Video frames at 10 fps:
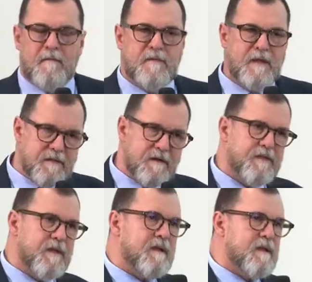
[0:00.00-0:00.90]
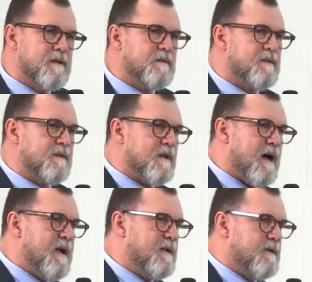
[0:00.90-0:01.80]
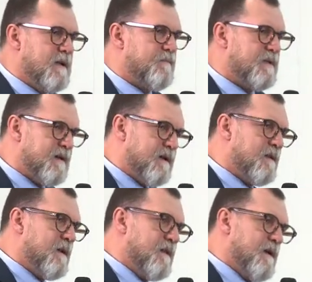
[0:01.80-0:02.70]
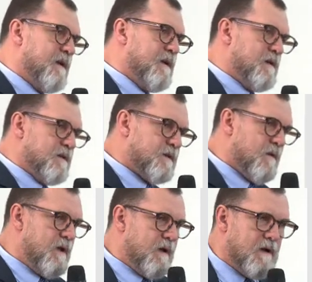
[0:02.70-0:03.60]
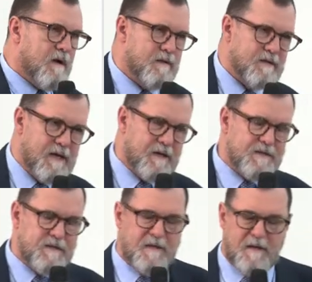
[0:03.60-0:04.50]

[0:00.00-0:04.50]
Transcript: The other thing is this idea, particularly in the Estonian context,